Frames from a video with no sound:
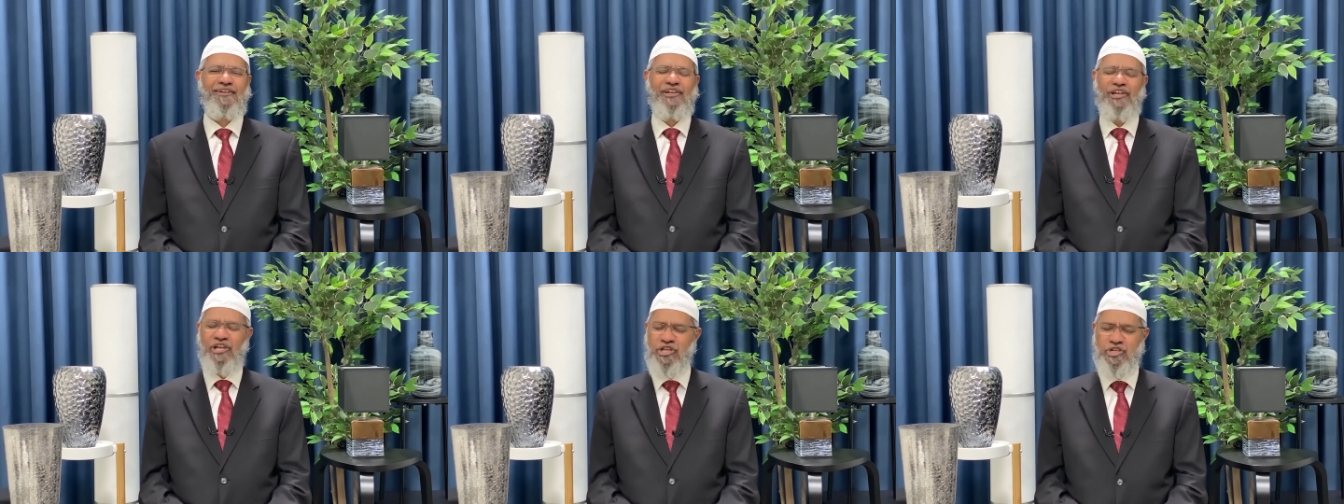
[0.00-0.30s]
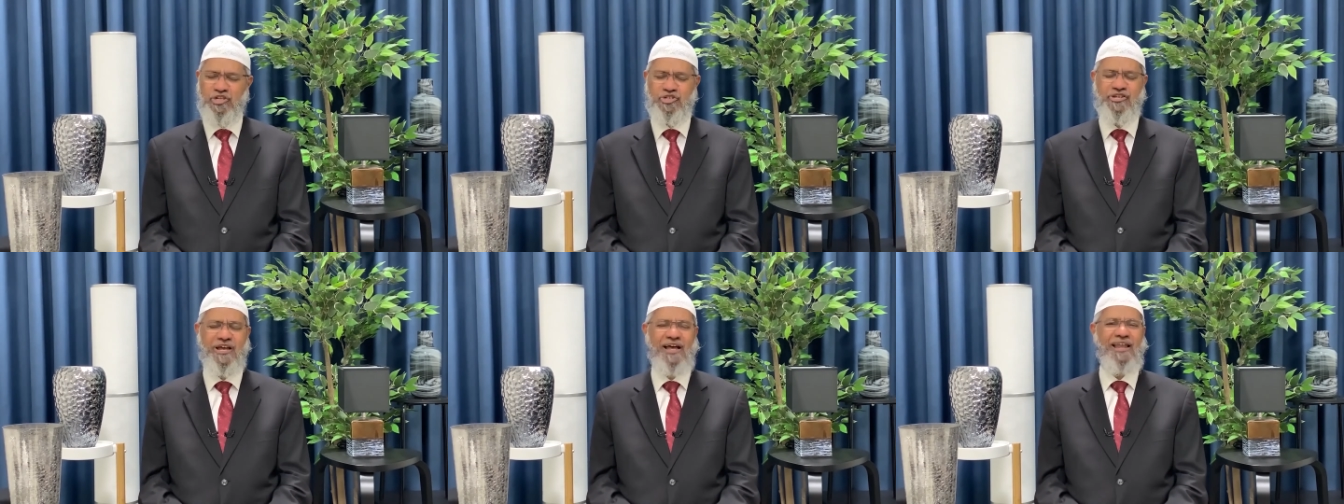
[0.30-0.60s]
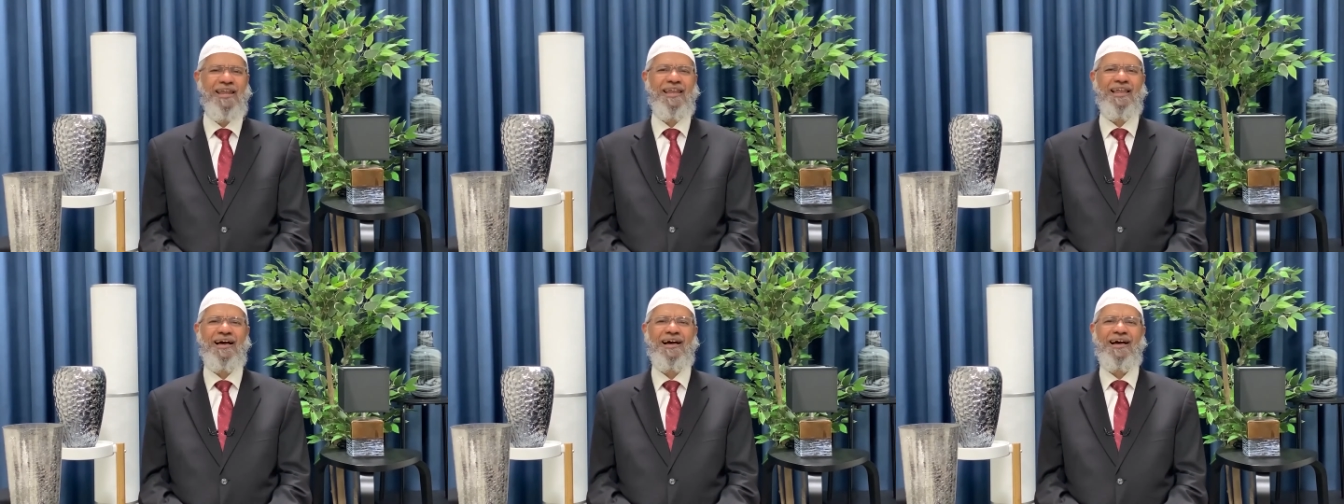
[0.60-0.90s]

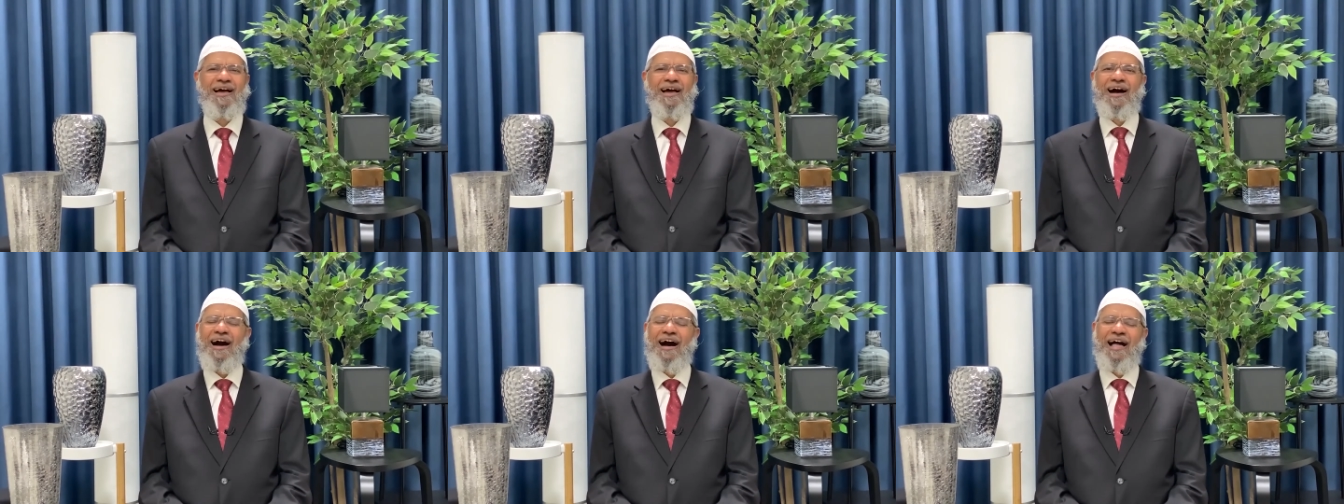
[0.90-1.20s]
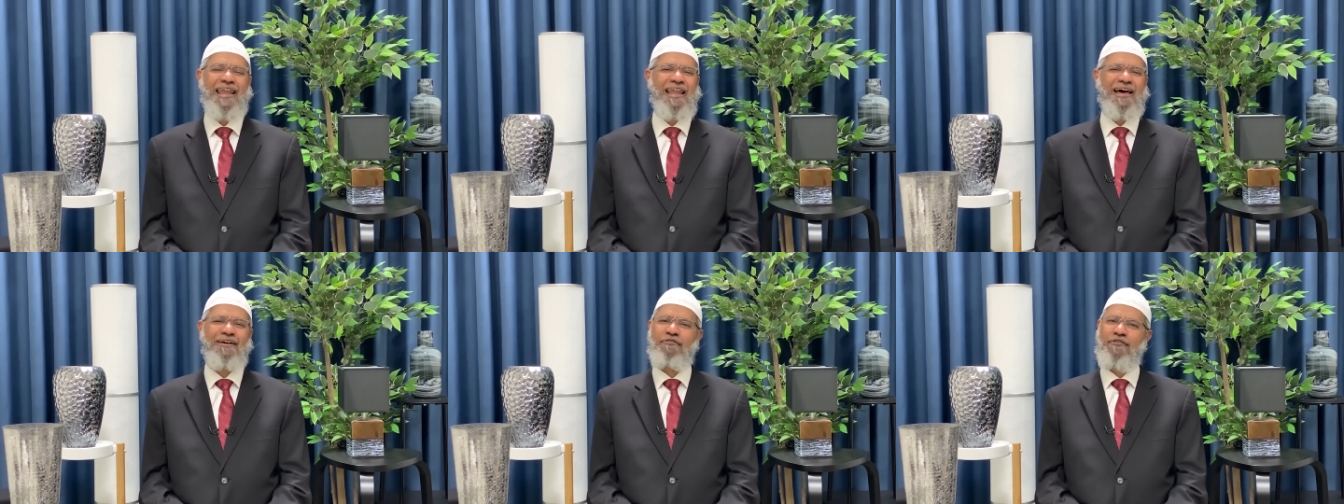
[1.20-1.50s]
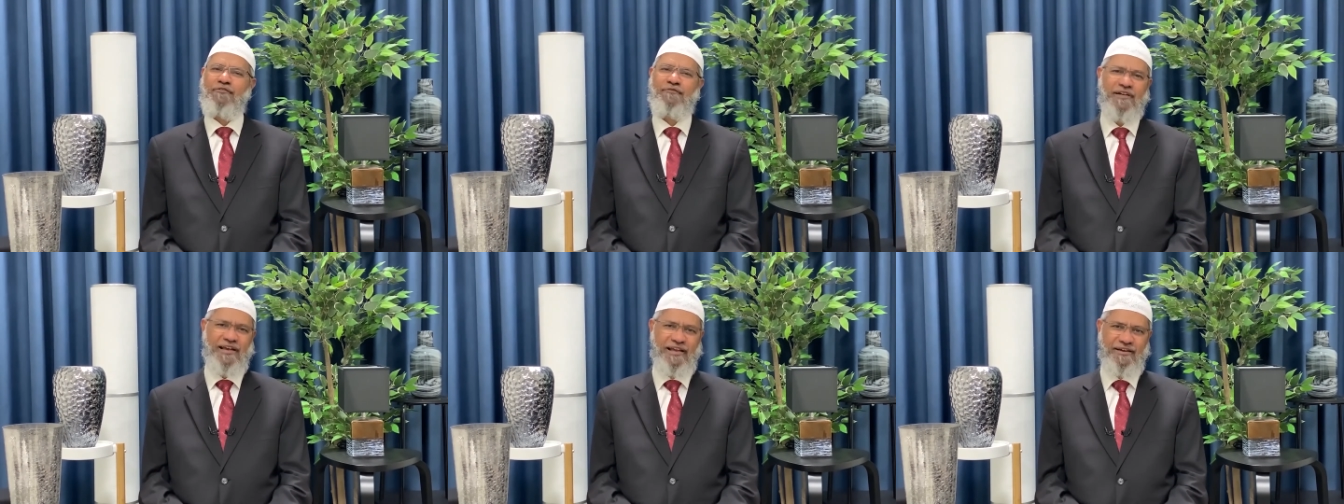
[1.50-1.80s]
inshallah, Allah will
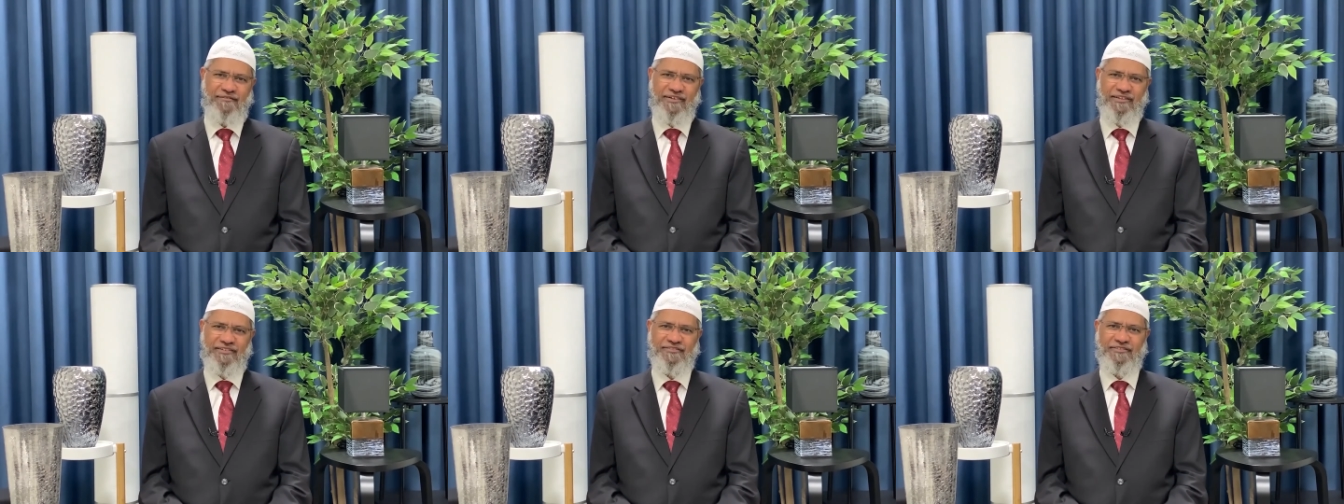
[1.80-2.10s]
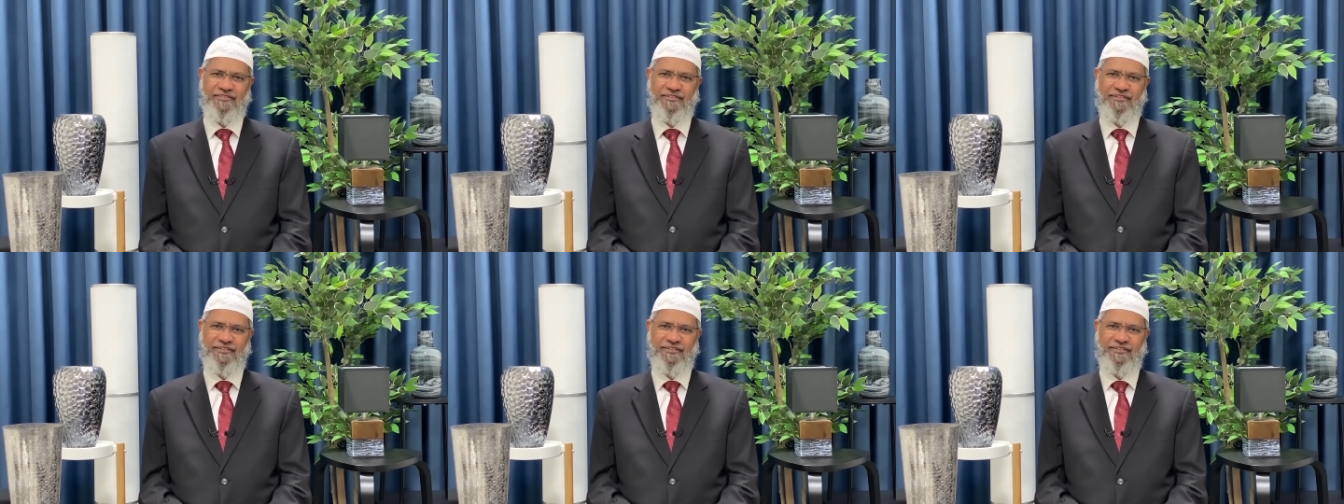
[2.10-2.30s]
forgive us.